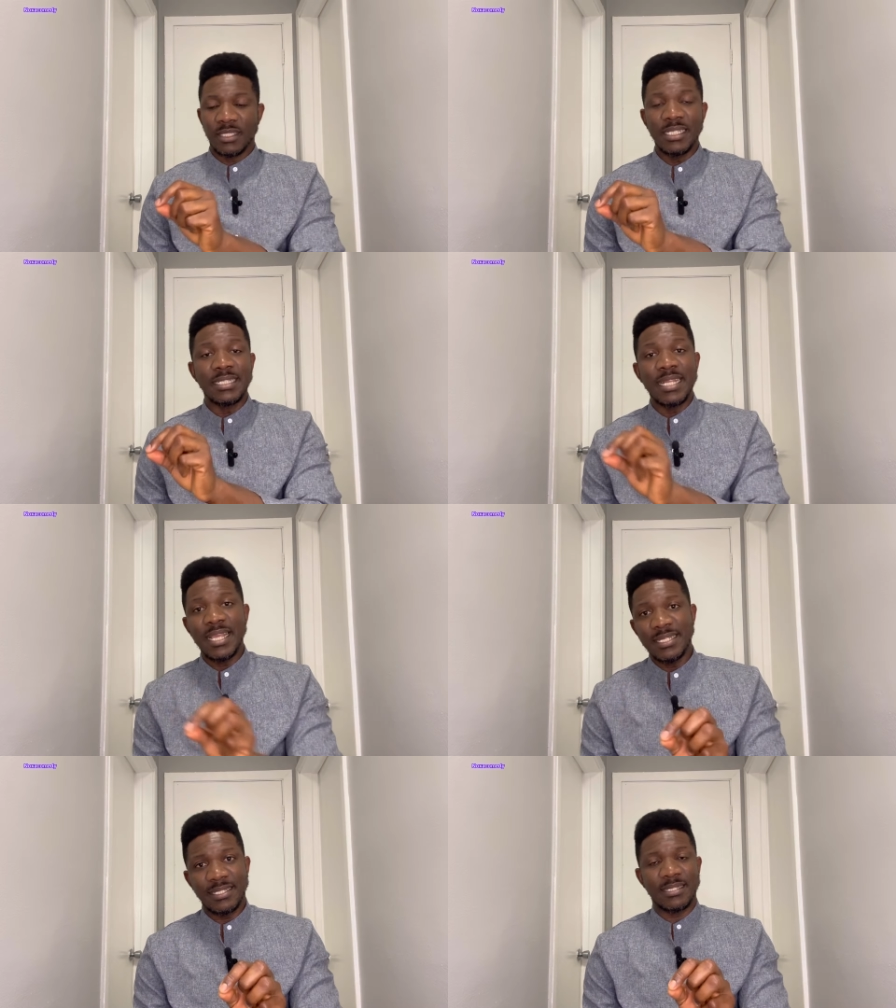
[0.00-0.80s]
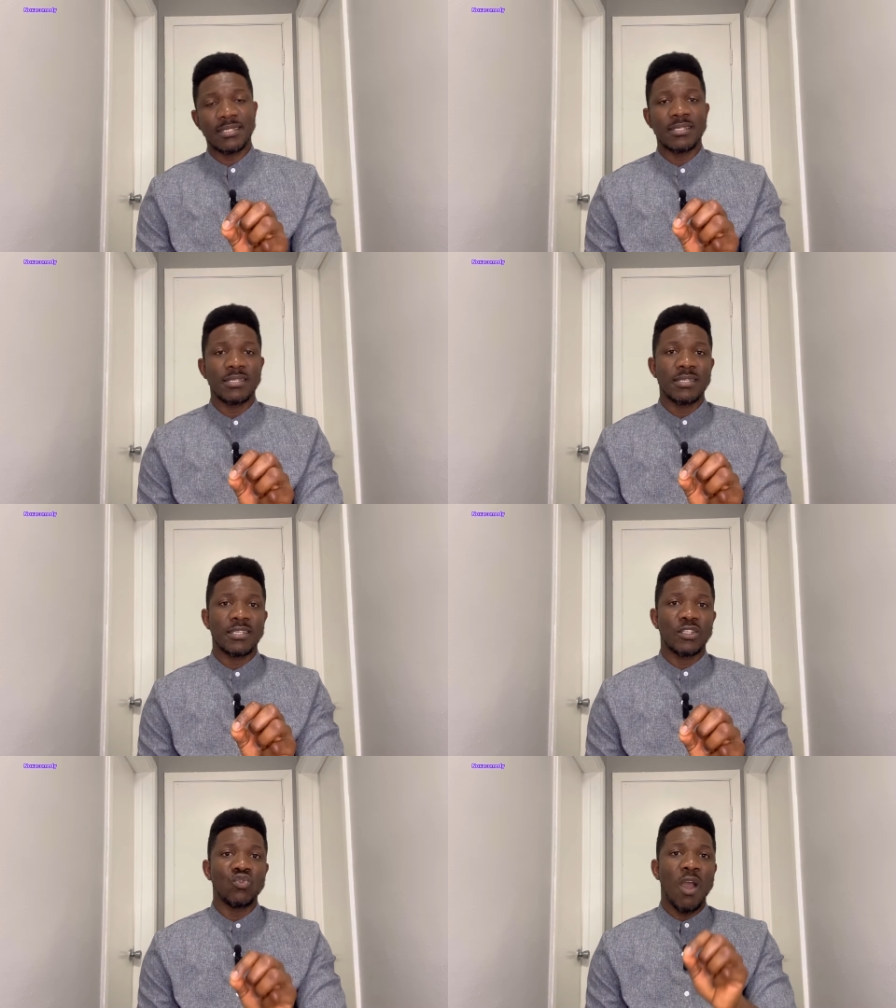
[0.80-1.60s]
the days
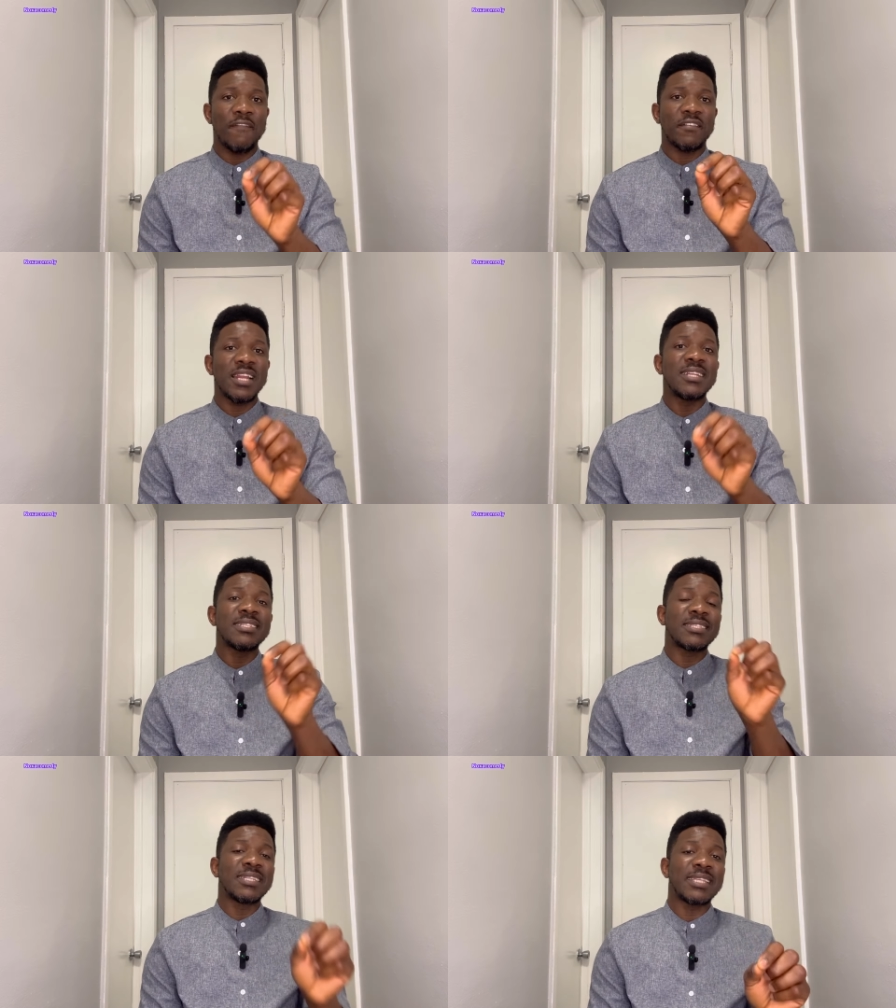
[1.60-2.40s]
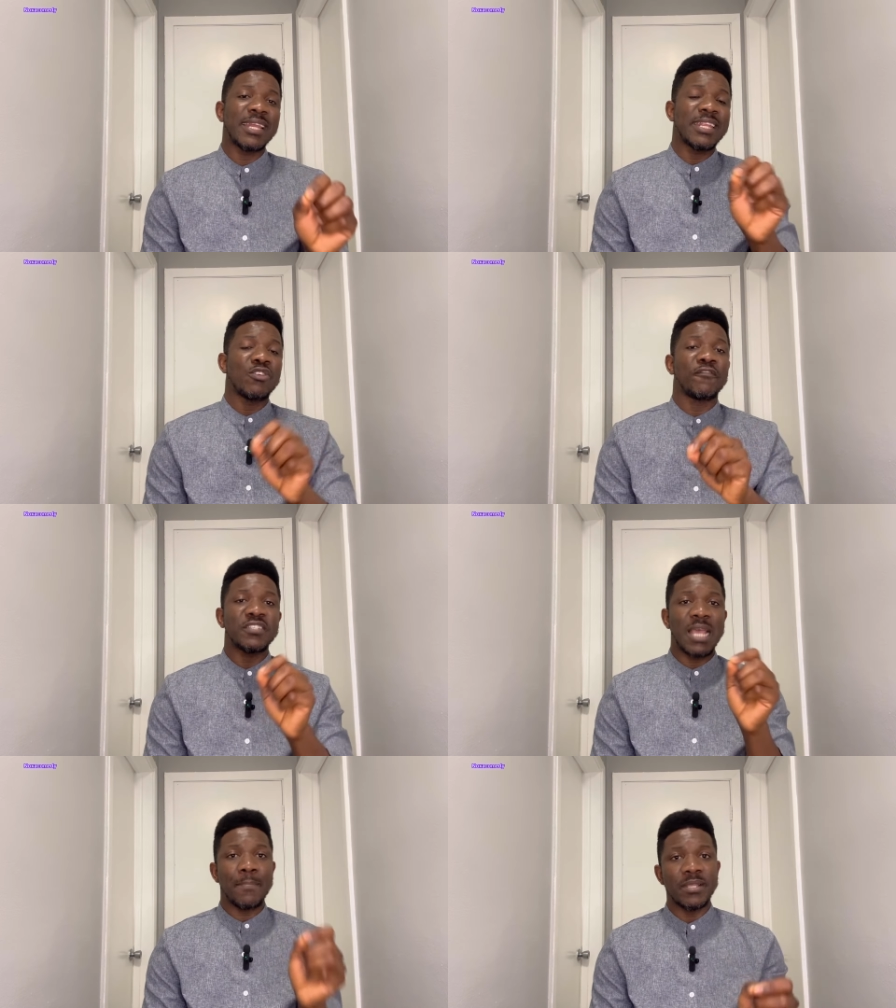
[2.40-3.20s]
you have clearly stated in your
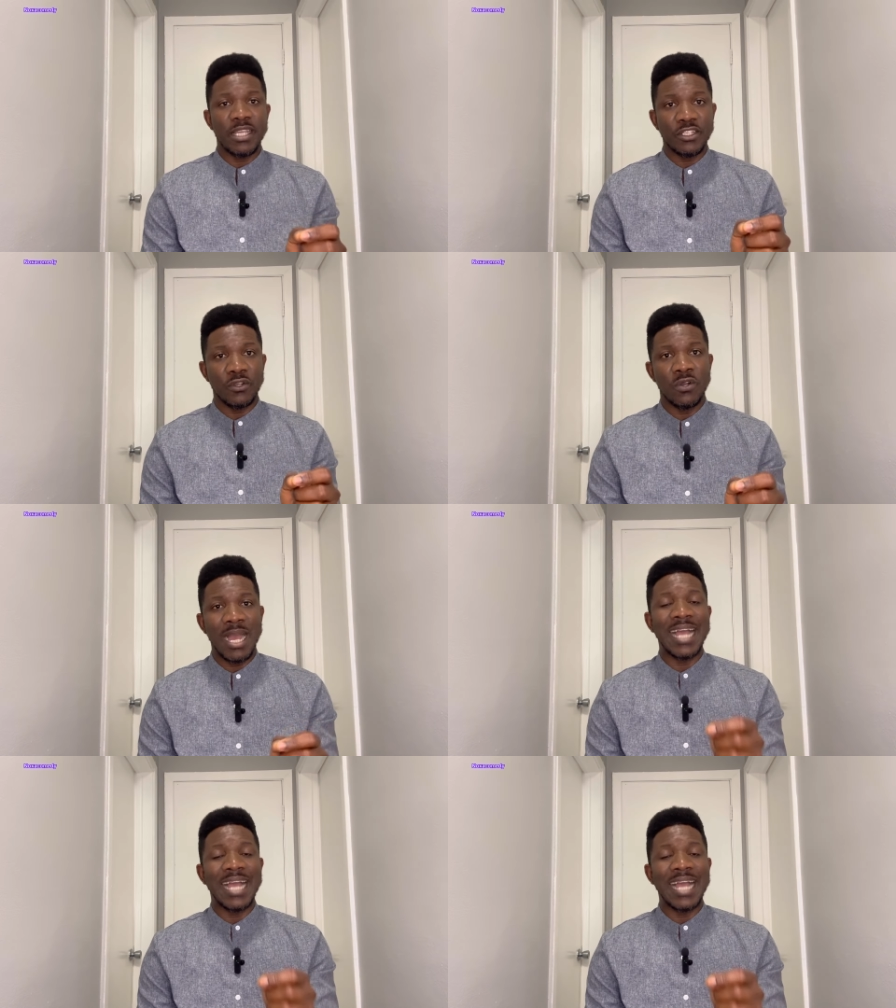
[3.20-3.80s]
visa application